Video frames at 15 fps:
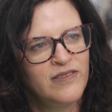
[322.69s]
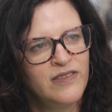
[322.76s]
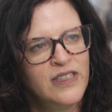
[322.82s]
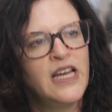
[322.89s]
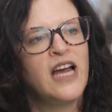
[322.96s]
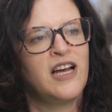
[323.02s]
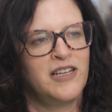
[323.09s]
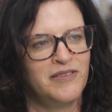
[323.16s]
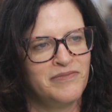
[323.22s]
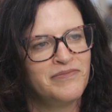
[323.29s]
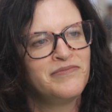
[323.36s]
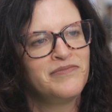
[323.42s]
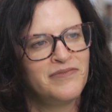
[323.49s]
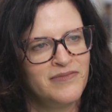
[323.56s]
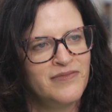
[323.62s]
and
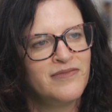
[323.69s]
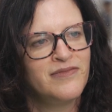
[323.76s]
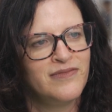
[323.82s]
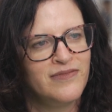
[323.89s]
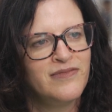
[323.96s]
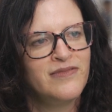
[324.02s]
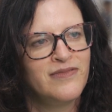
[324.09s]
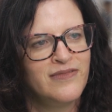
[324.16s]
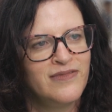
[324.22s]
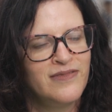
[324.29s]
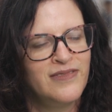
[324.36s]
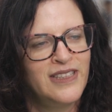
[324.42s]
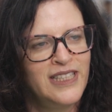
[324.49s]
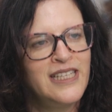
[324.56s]
scans the EV batteries.